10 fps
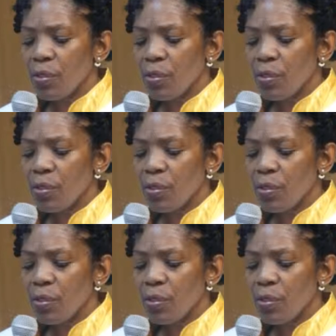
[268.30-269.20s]

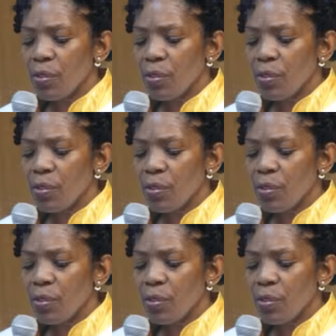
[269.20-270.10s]

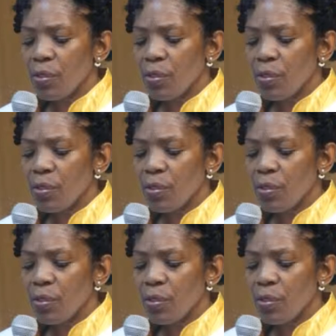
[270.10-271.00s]

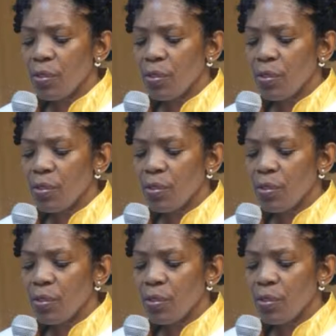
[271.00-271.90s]

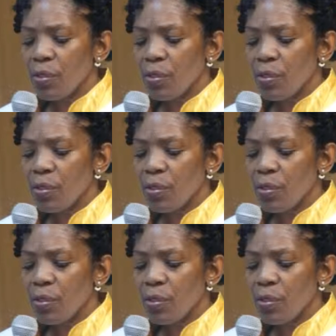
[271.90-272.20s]
The face doesn't move, so there is nothing to read.